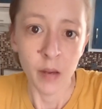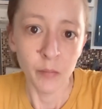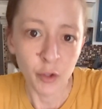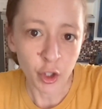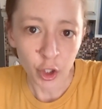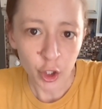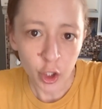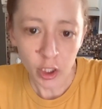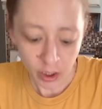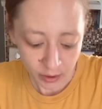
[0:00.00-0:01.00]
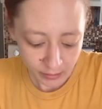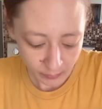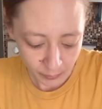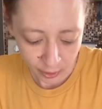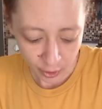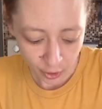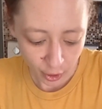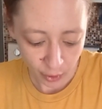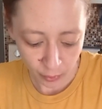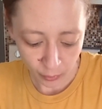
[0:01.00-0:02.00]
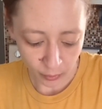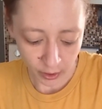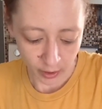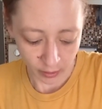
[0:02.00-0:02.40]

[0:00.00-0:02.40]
I'm sure you could substitute